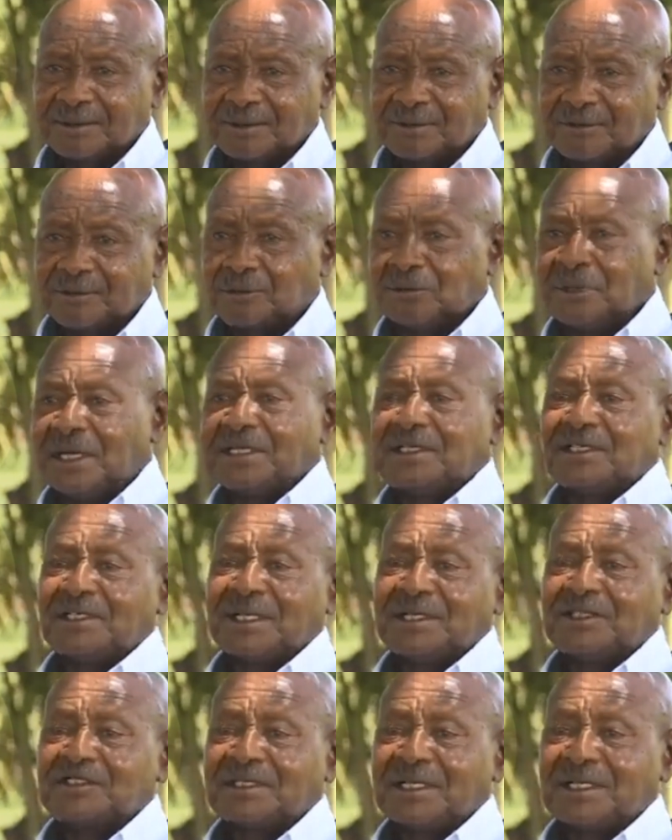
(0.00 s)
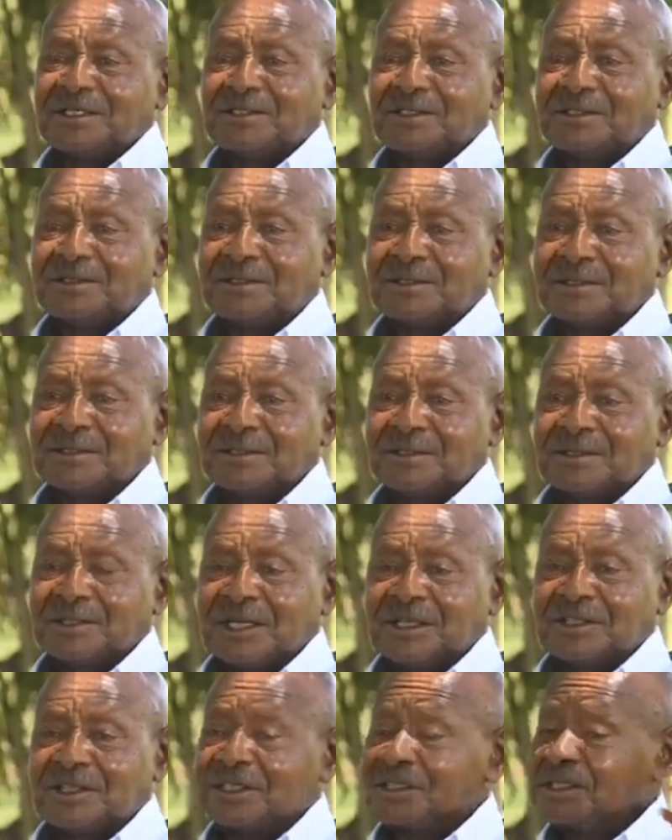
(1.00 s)
Why did I start it?
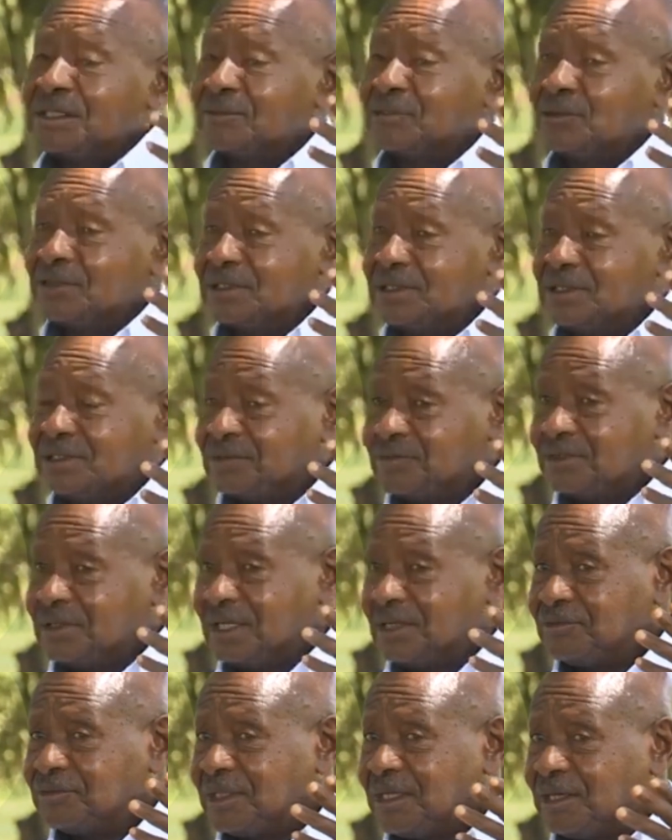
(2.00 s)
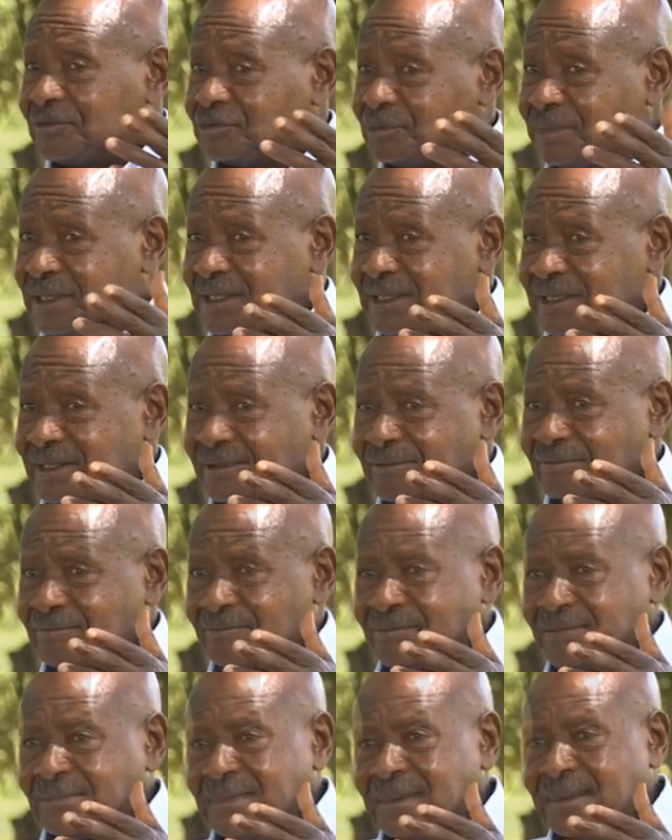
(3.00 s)
At that time, we didn't even have enough money.
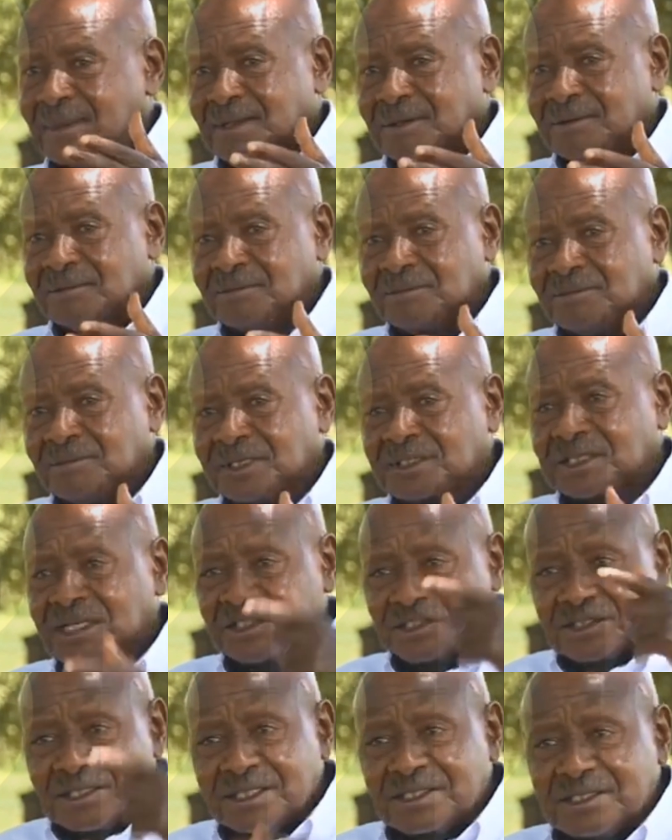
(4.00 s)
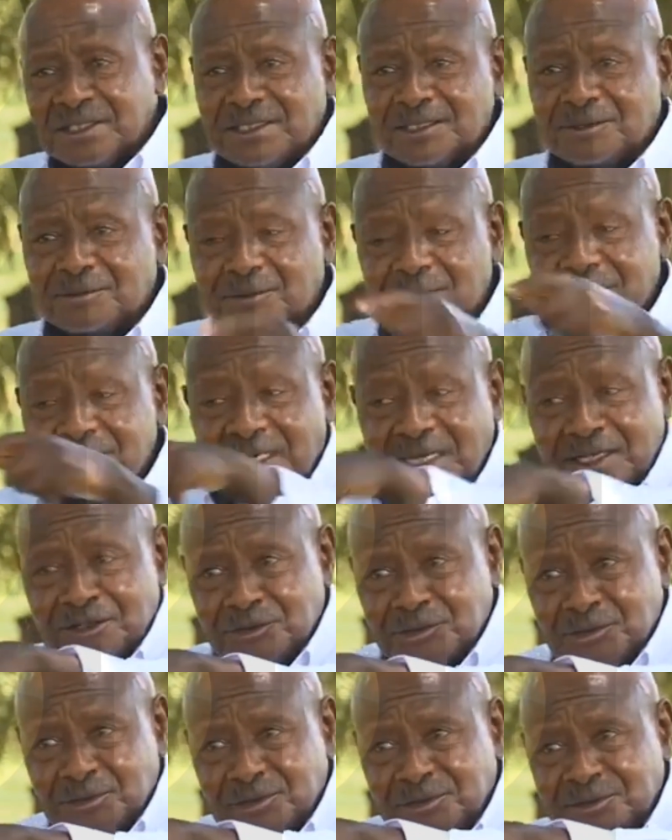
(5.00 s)
But I started it because I
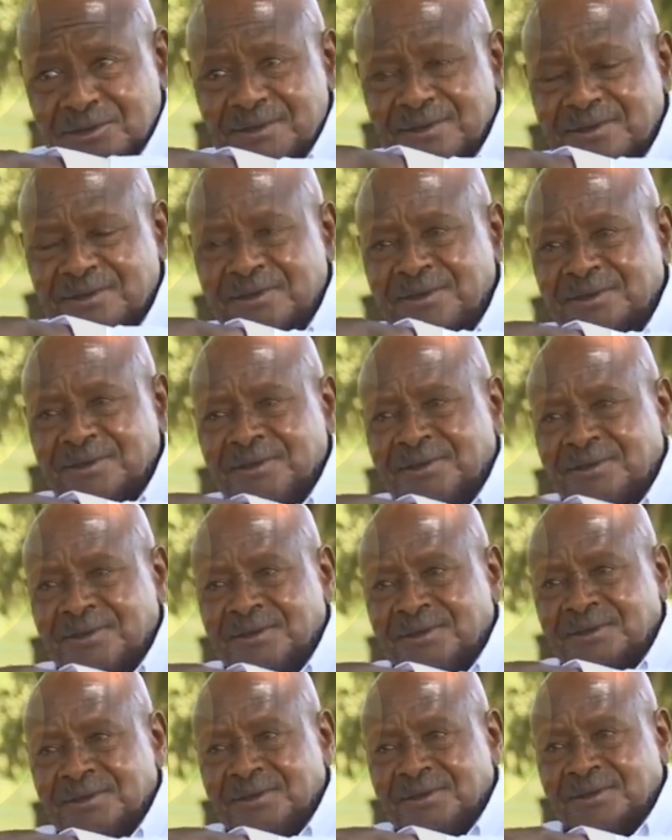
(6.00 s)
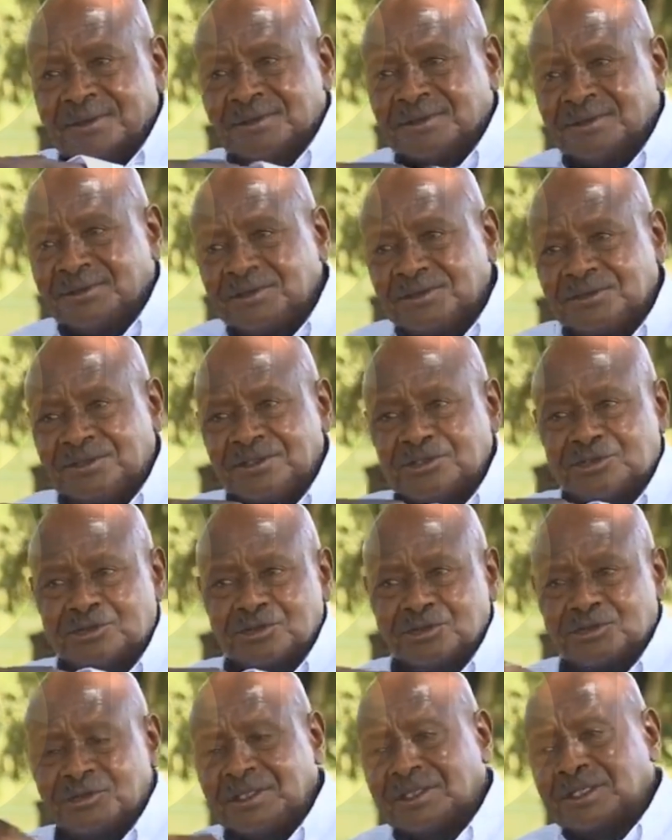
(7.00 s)
knew these
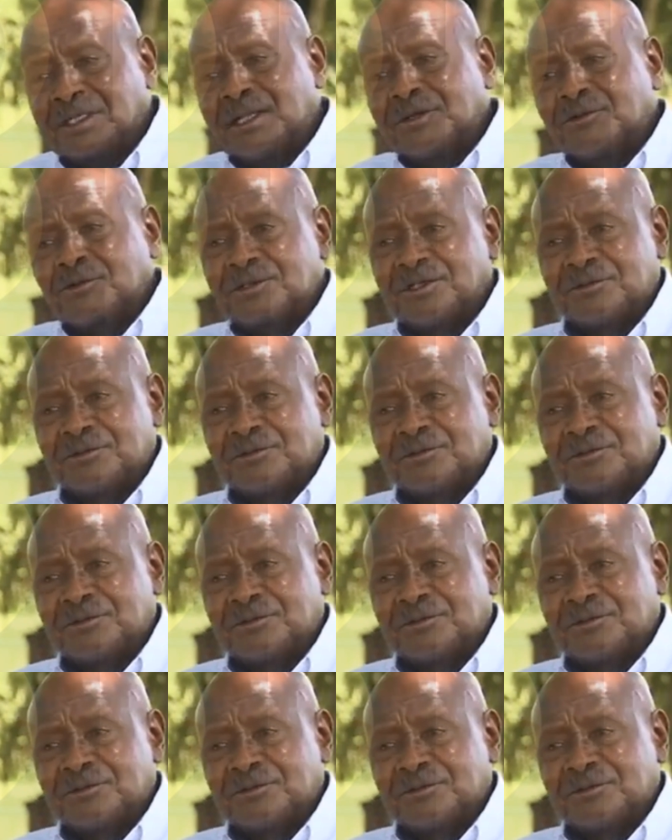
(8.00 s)
children cannot